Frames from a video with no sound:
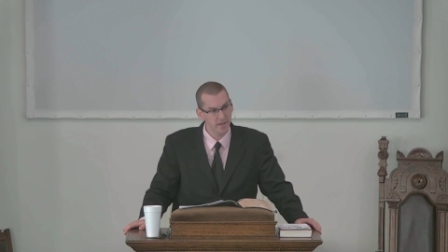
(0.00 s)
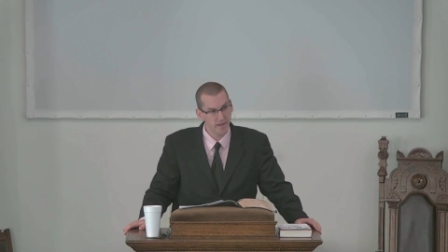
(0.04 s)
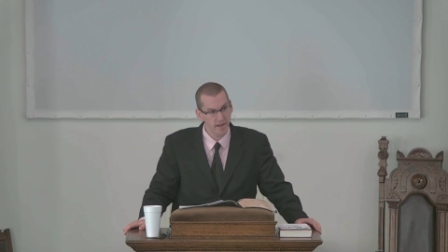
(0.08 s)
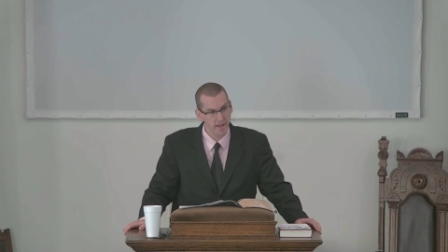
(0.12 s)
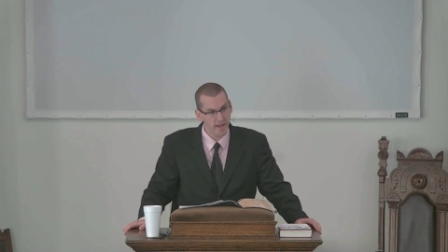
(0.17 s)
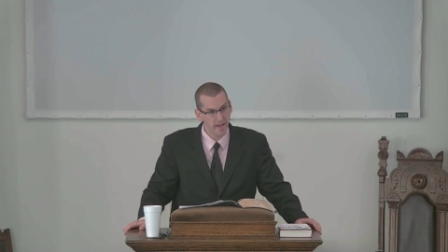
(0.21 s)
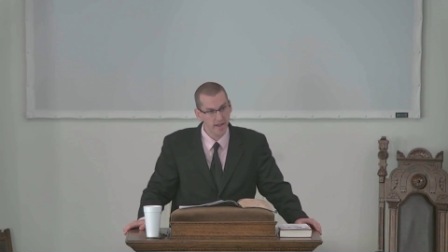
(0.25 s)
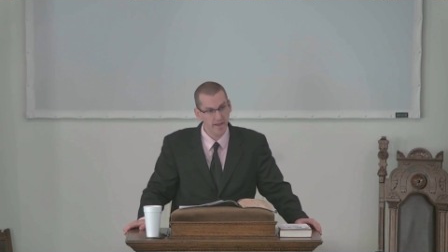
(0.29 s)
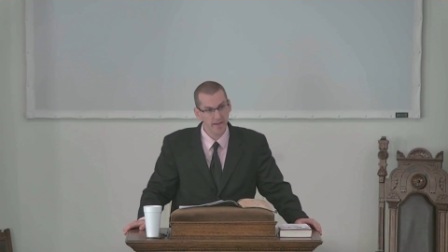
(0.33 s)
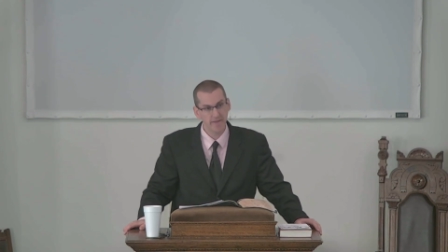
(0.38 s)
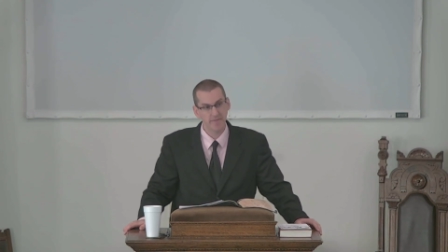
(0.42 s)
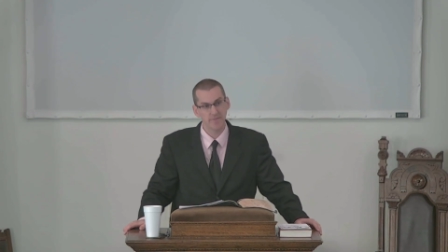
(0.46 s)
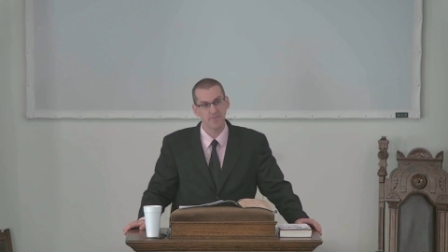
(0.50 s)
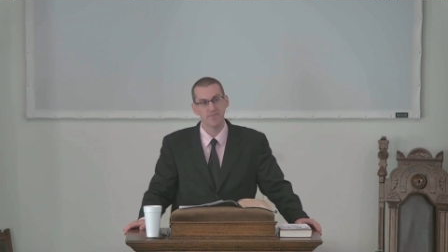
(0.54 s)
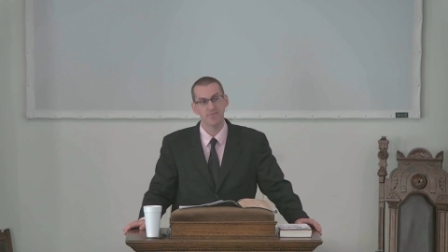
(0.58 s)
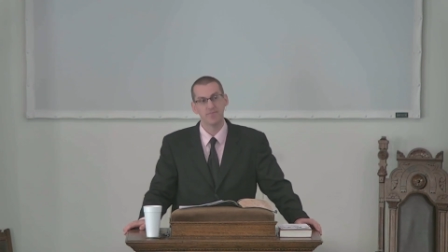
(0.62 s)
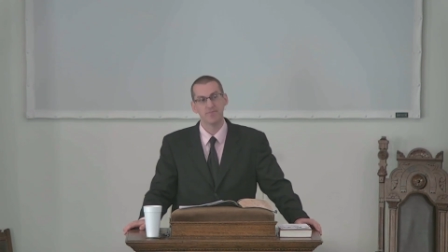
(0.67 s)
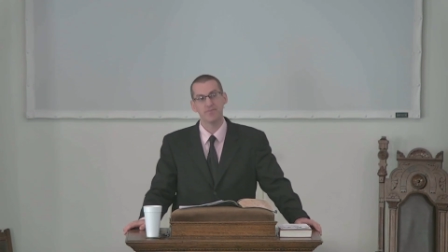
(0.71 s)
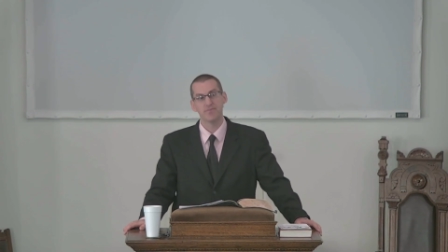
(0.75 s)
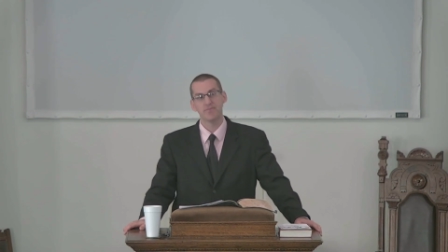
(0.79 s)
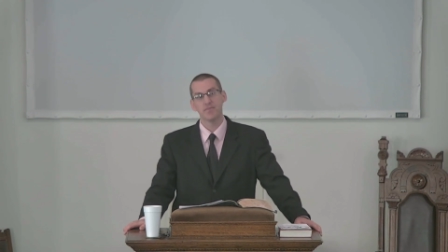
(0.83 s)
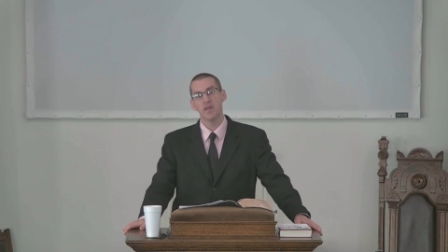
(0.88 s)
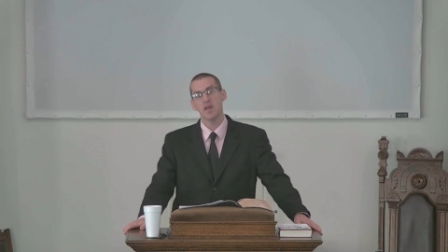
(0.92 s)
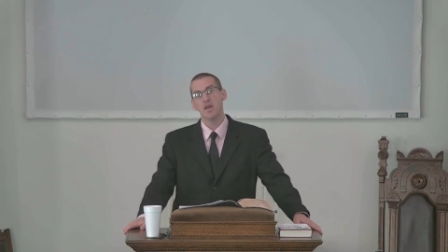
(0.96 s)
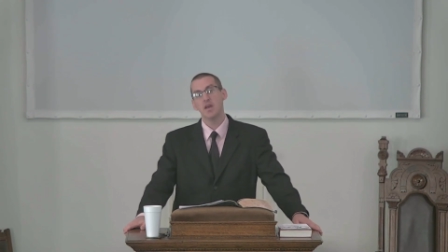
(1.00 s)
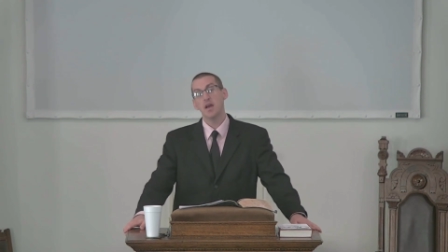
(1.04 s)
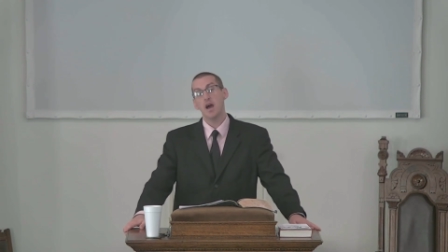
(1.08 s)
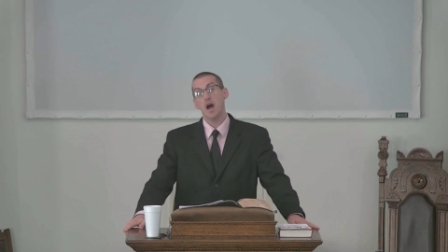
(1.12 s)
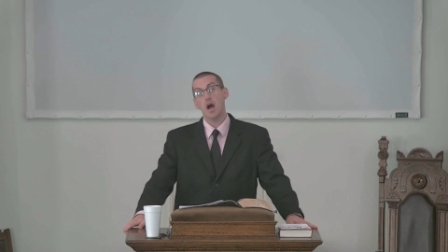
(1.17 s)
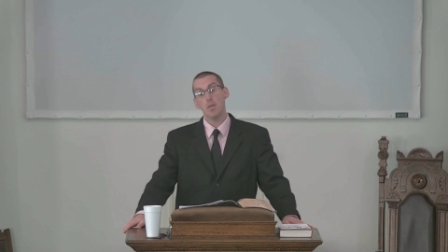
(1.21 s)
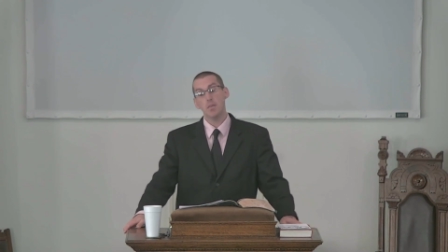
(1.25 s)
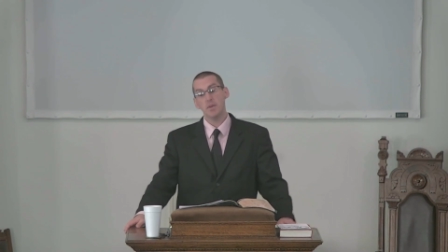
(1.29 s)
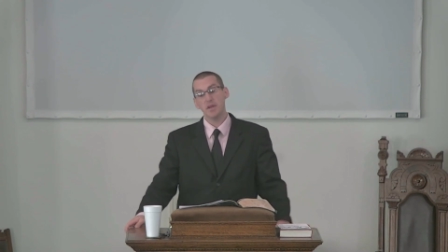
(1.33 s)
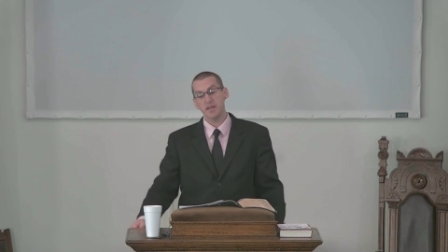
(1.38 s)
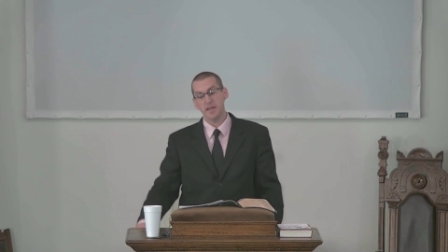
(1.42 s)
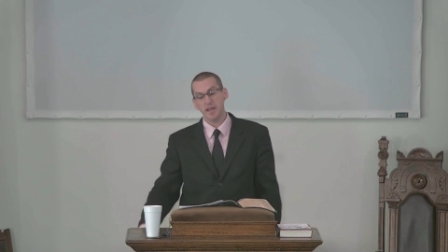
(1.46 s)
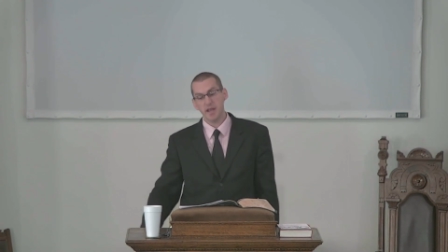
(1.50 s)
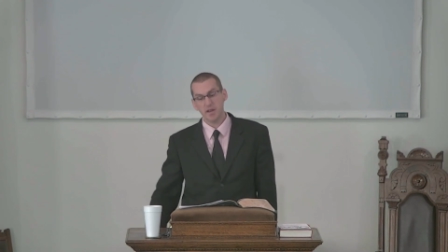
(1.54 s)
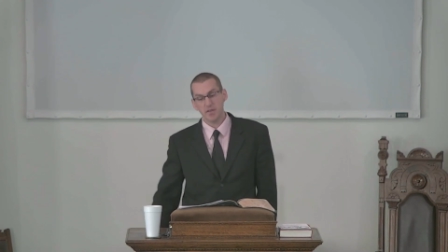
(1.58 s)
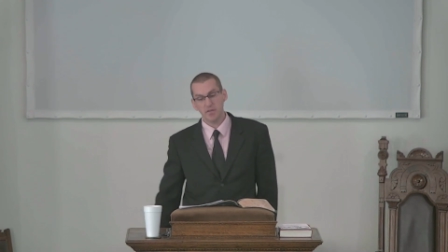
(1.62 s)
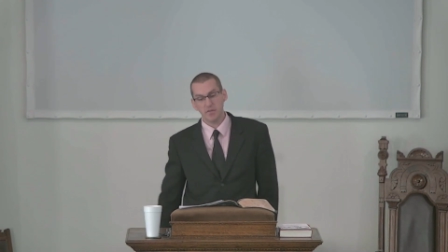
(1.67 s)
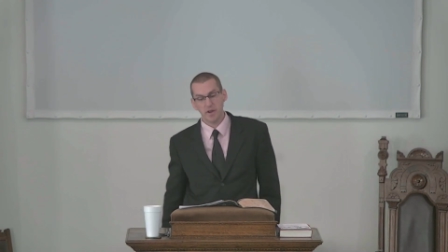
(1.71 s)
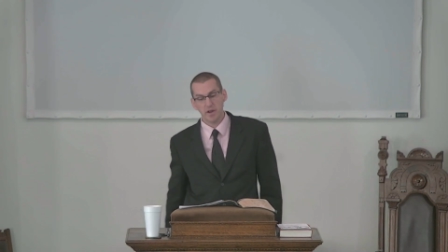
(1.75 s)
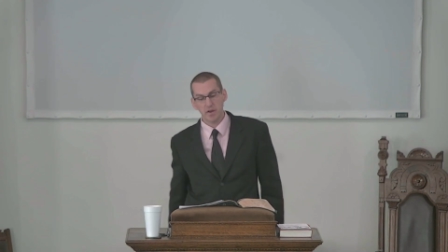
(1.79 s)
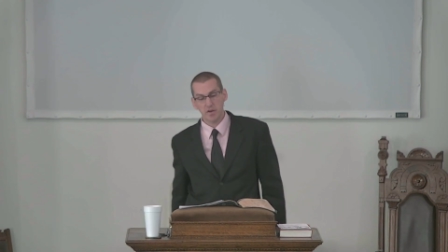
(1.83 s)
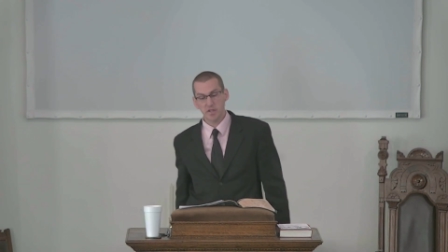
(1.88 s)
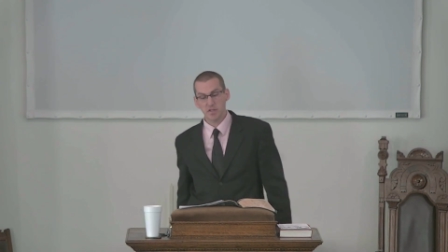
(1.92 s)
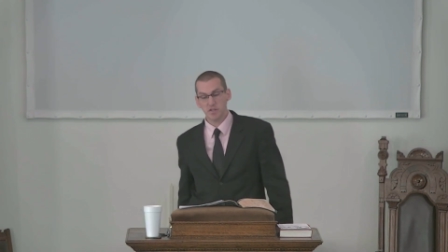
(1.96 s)
today. I'll be
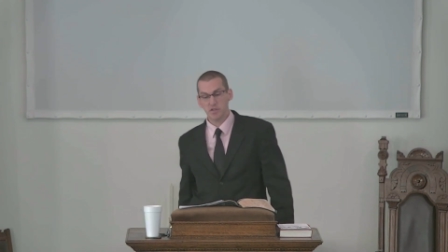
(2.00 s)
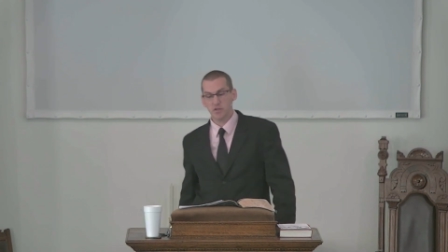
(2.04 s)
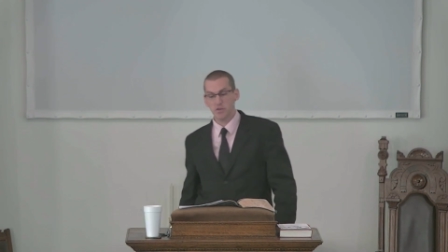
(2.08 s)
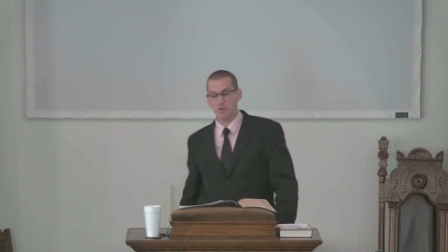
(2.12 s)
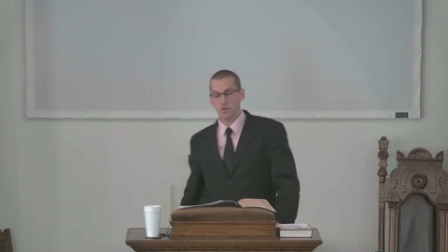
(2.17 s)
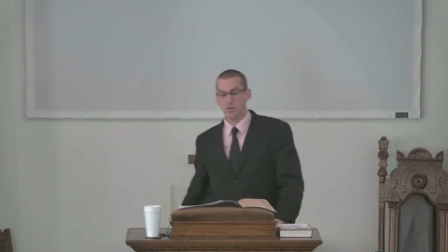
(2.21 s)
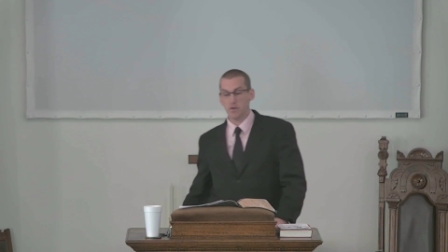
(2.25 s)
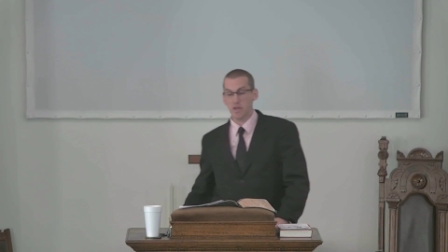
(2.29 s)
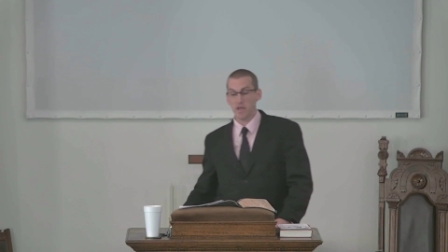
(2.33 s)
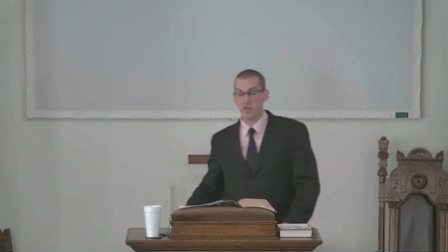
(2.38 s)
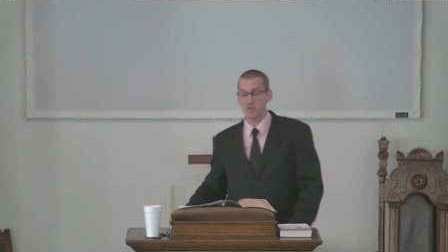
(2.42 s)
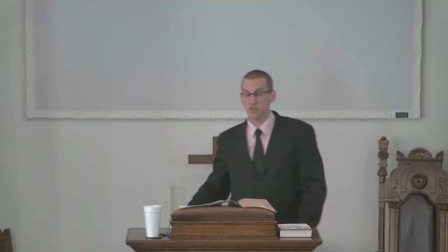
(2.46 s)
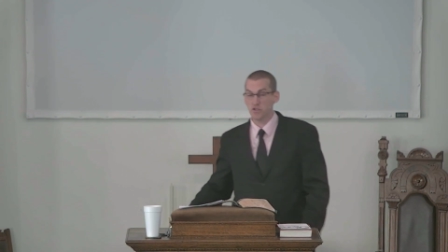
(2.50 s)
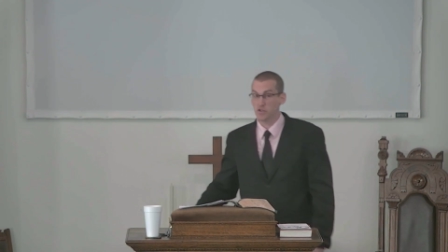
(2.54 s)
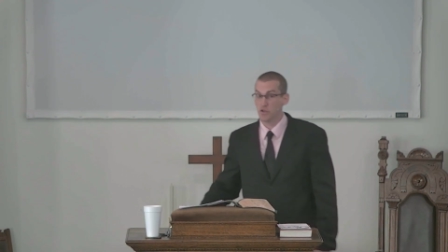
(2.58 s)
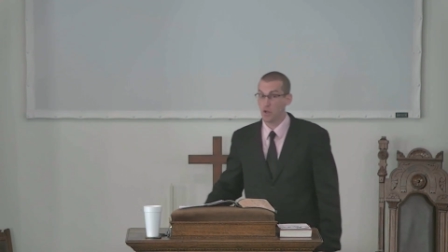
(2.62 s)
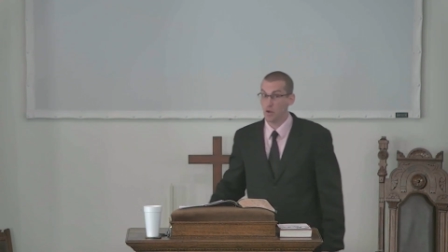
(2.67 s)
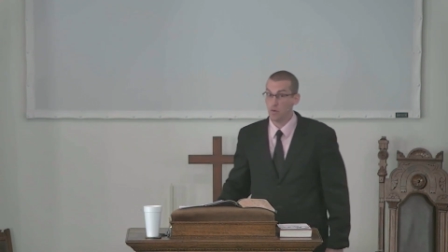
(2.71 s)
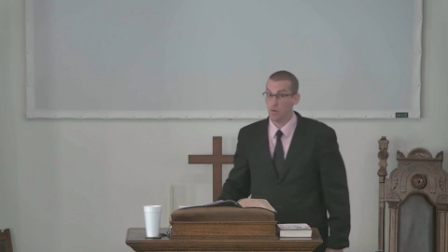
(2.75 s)
dead very soon, and